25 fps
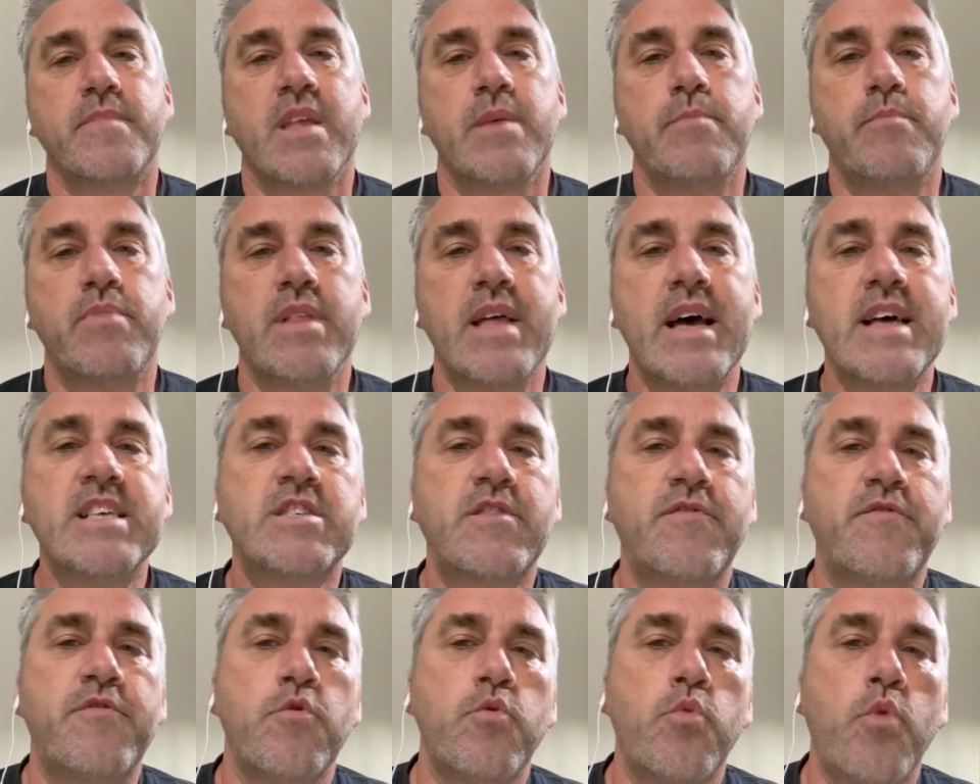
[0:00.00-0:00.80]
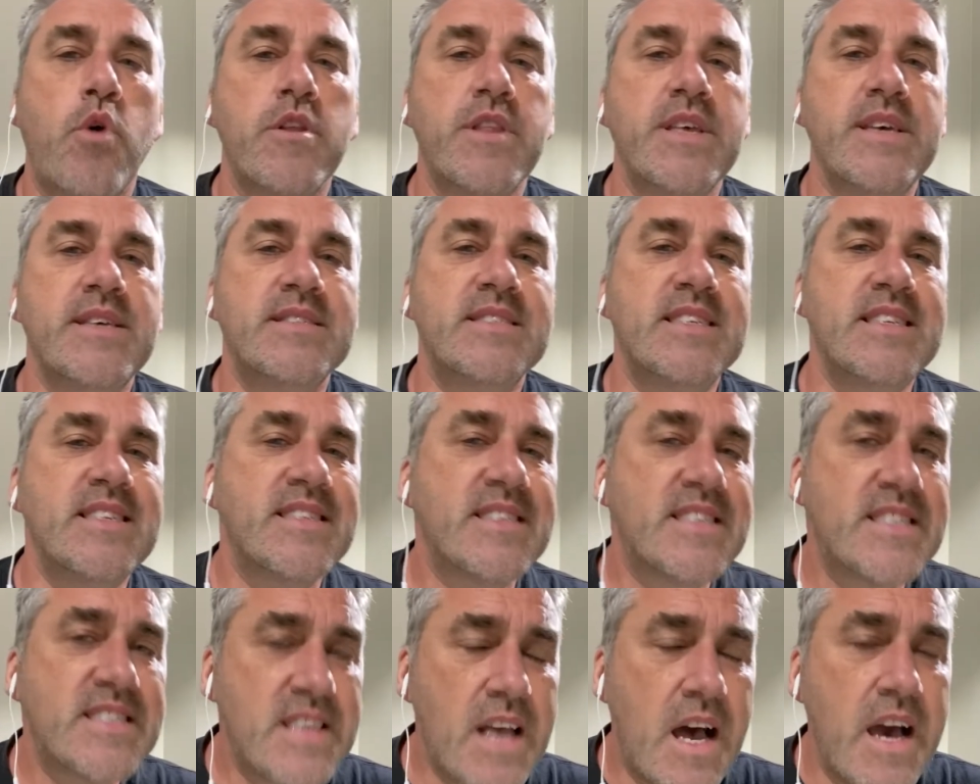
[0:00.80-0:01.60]
But as for what is
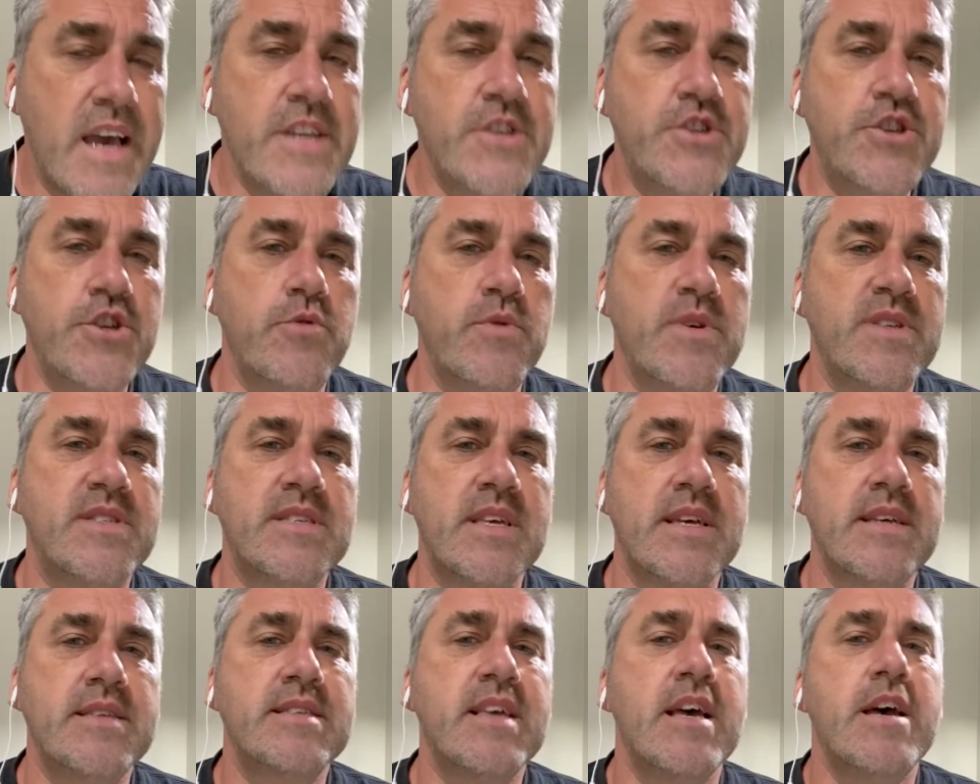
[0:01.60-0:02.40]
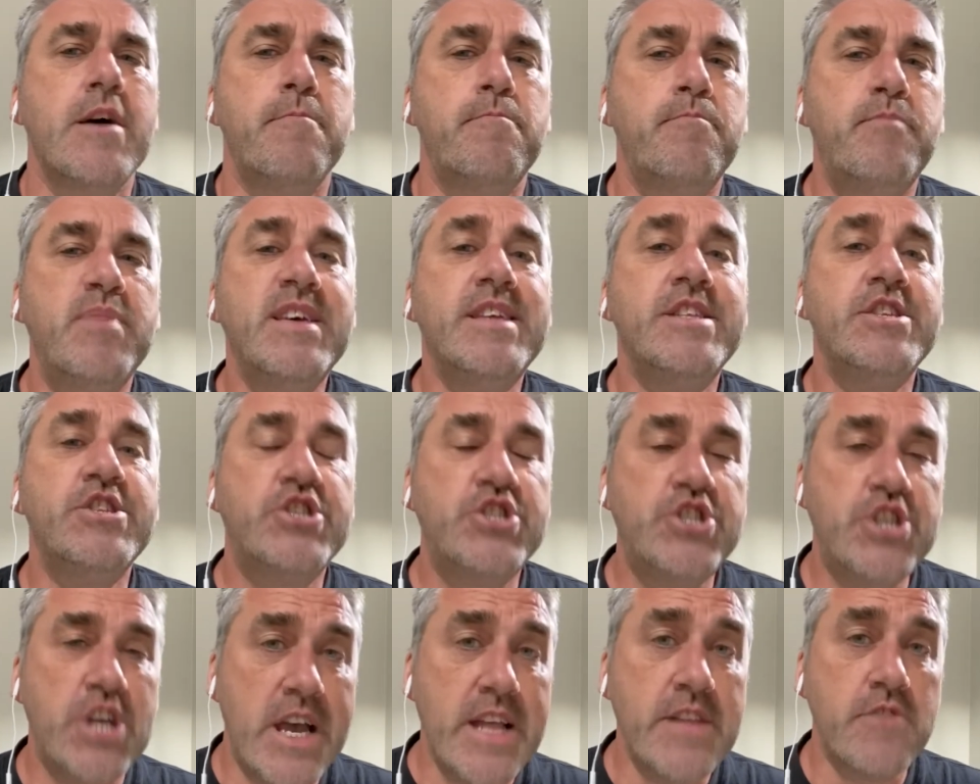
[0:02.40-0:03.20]
inside you, he says, be
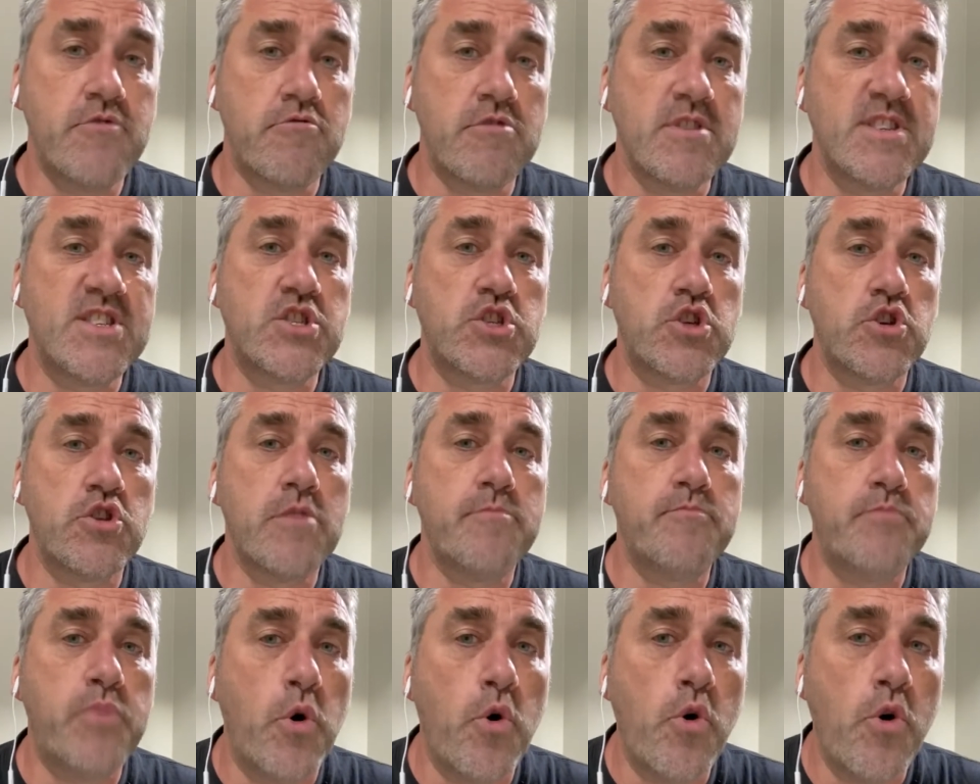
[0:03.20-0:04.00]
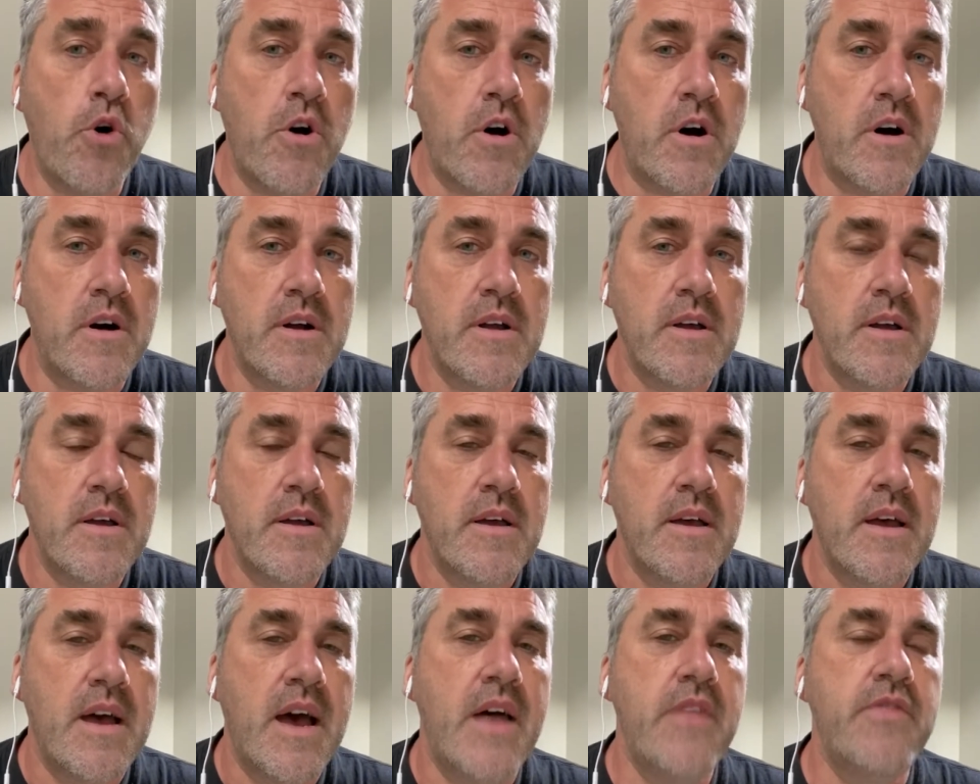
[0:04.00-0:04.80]
generous to the poor,
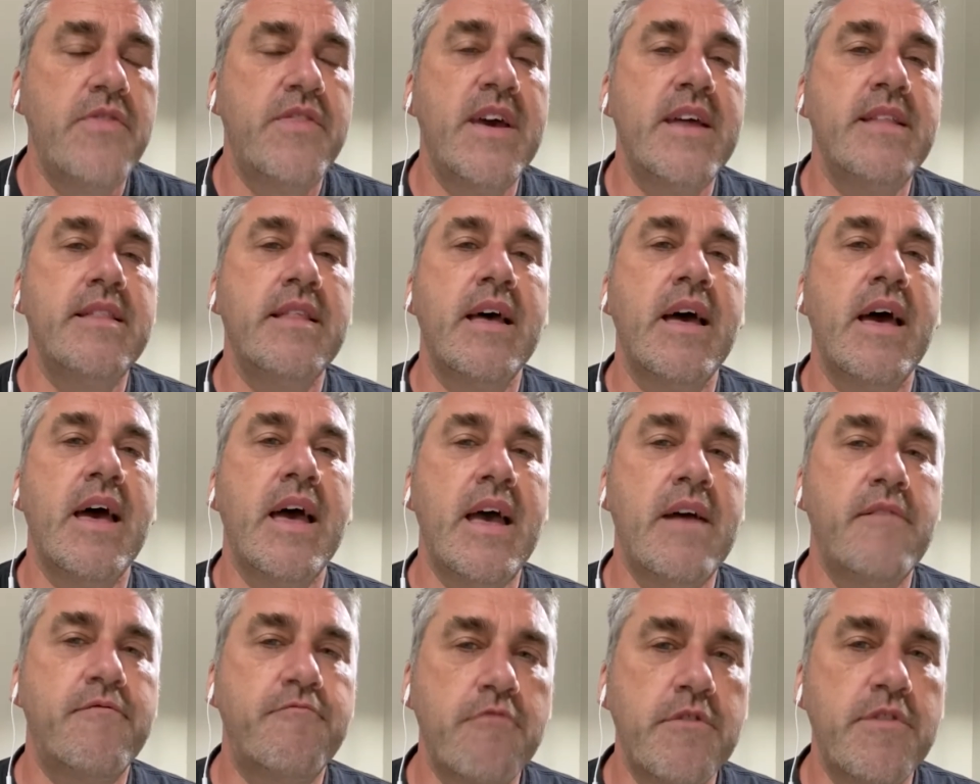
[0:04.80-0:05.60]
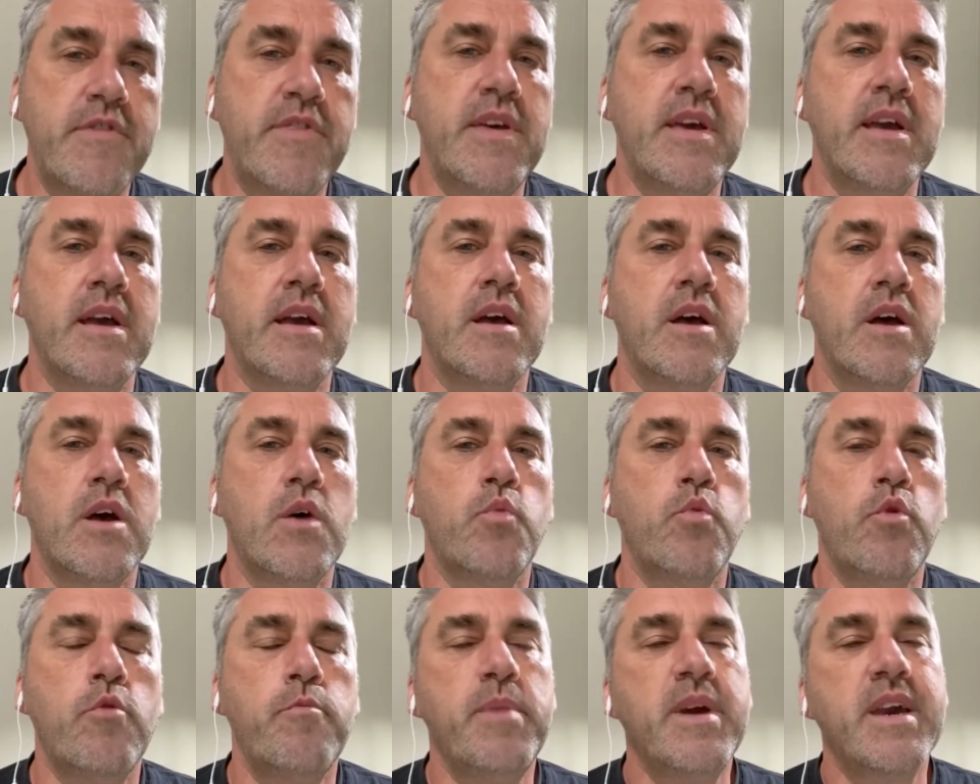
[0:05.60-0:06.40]
and then everything
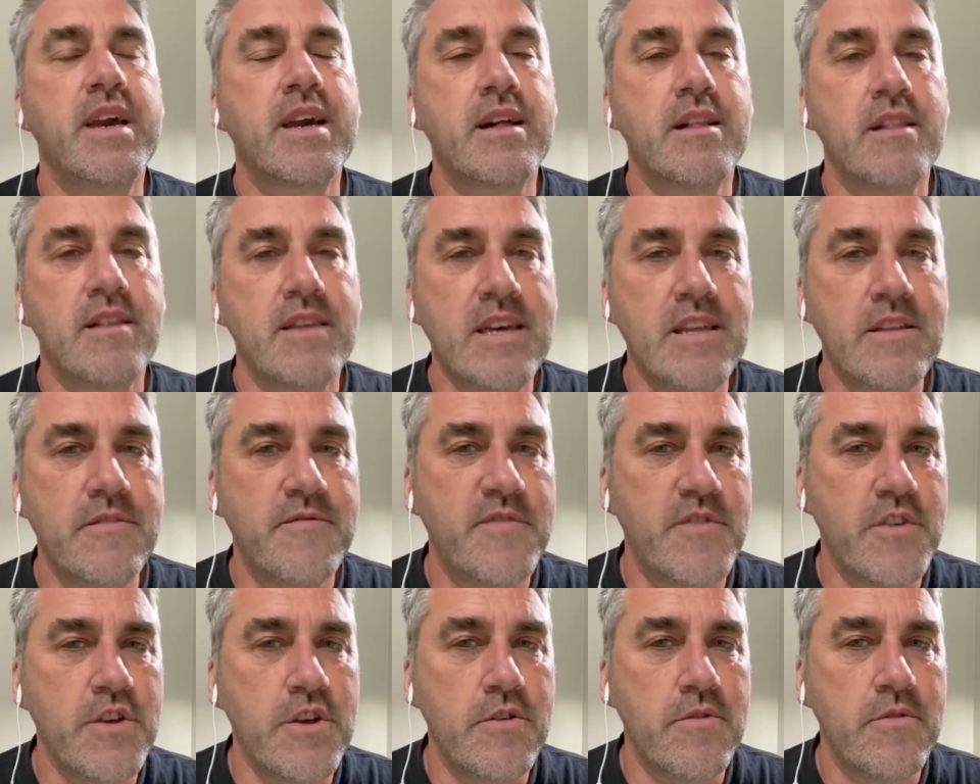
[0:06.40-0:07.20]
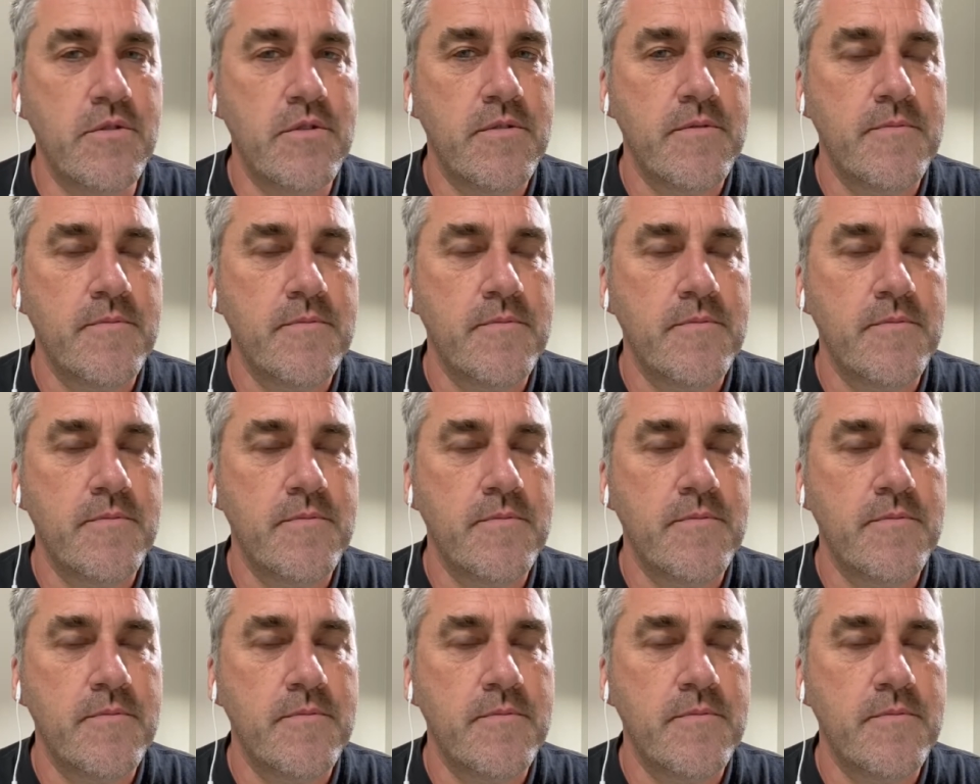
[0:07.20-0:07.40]
will be clean for you.